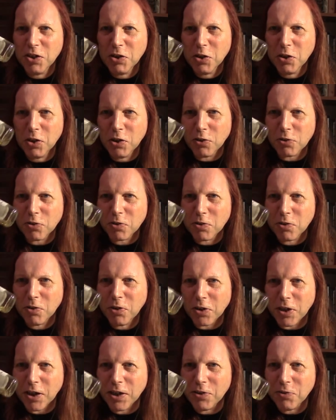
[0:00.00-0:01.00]

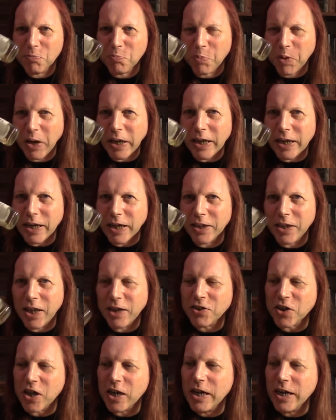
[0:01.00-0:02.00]
Look, blink, and
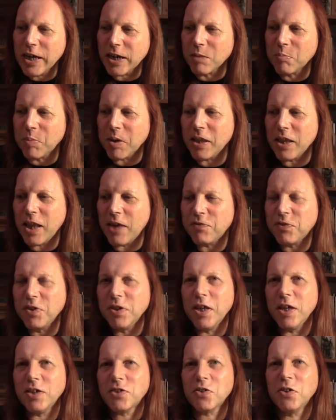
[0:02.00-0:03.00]
there's a little bit left
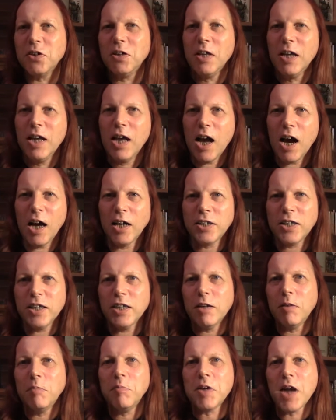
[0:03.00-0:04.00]
in there. So I did
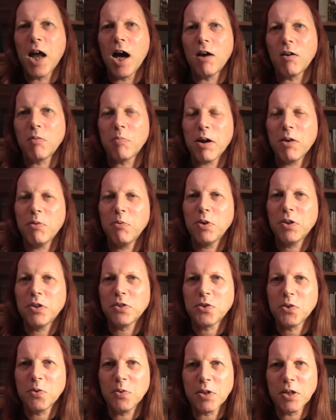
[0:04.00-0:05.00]
om and ah about whether
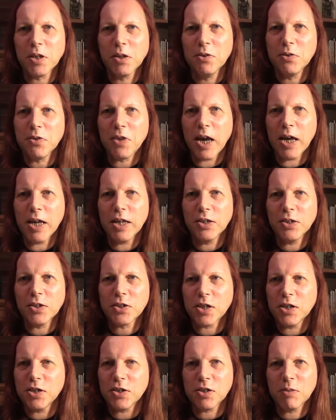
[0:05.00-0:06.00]
to include that in the
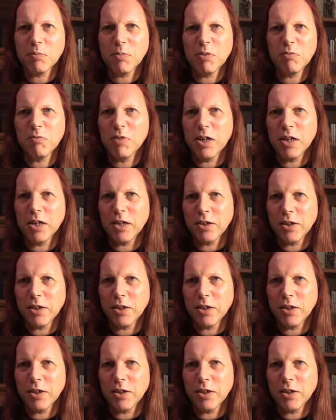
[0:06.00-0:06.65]
tasting, but really